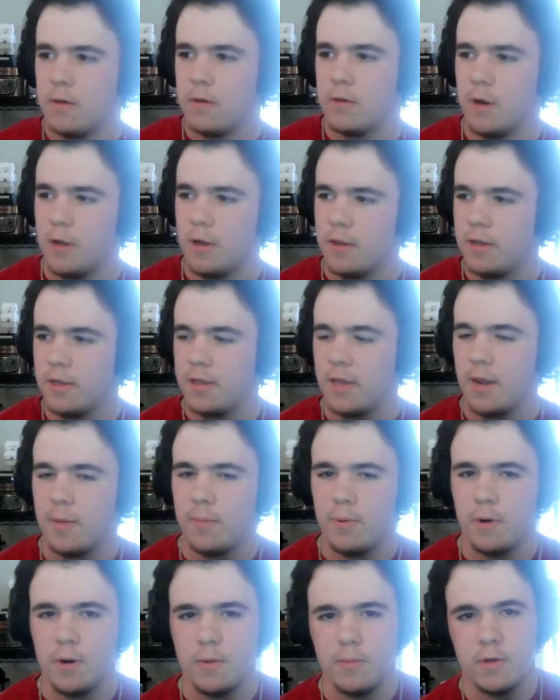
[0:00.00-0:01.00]
so I think
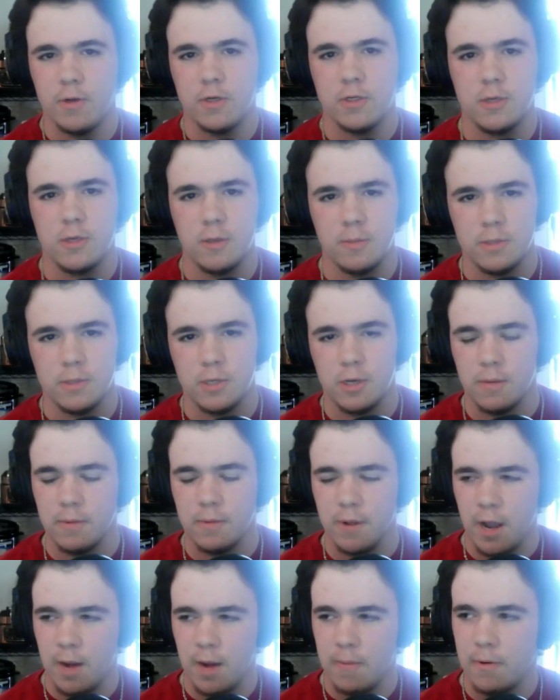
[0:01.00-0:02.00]
that pretty much sums up
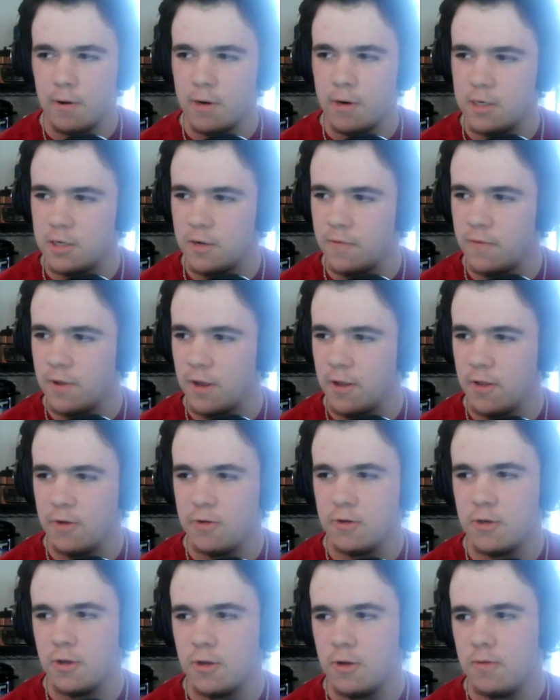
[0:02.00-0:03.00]
the operation of
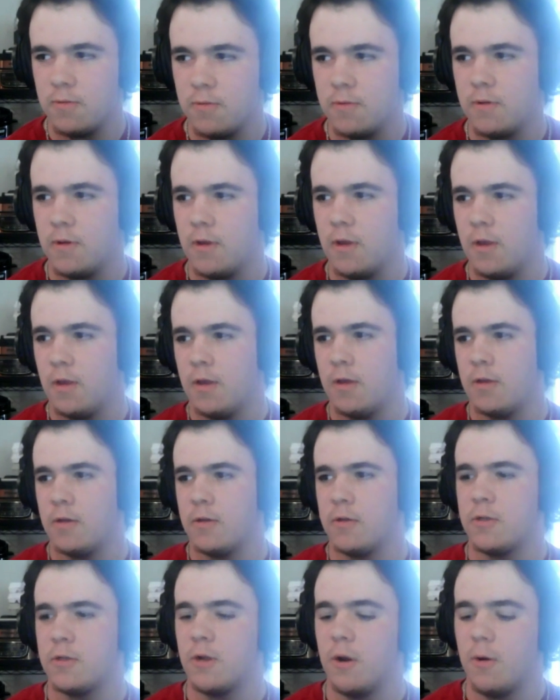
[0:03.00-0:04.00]
Yellowstone.
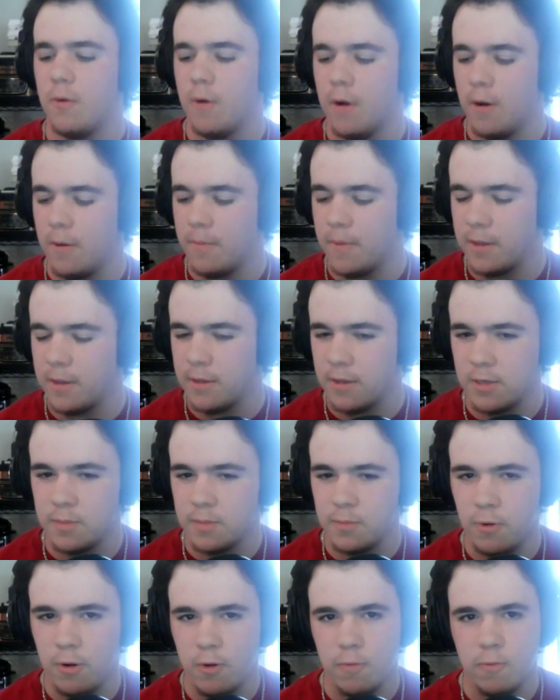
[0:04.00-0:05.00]
So at this
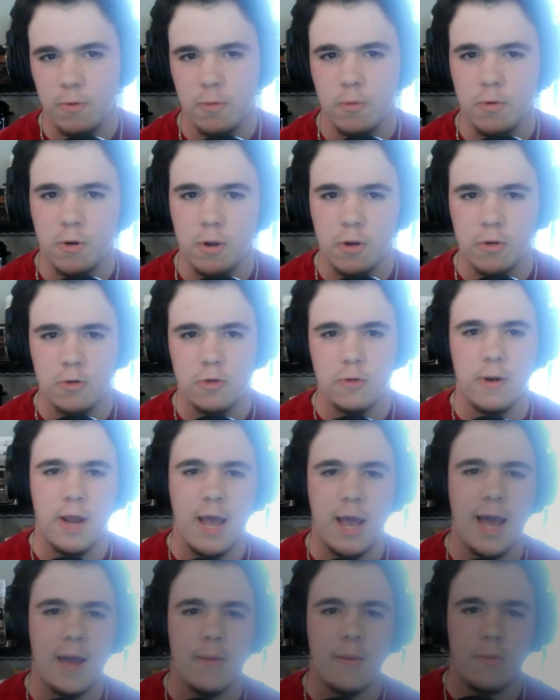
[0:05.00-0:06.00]
point, we will go to an
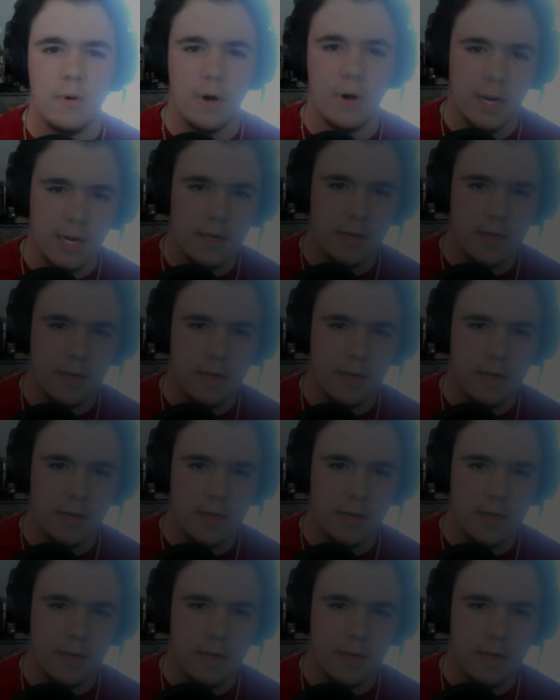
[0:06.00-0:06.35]
ad break.